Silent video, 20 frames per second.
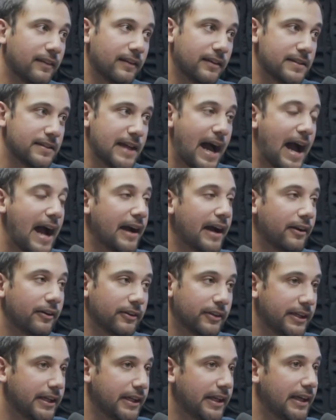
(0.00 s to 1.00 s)

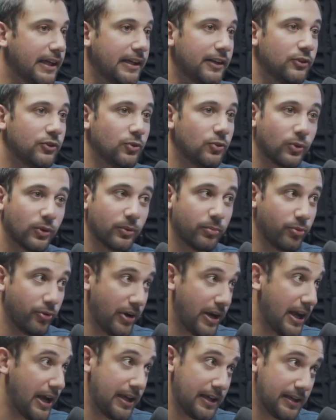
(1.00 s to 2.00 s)
entirely in your
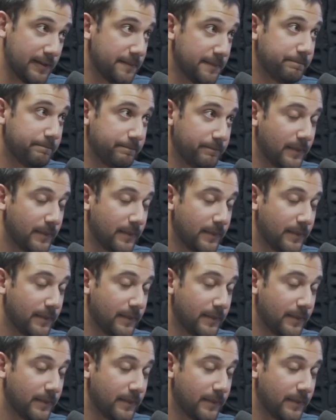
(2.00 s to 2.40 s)
brain.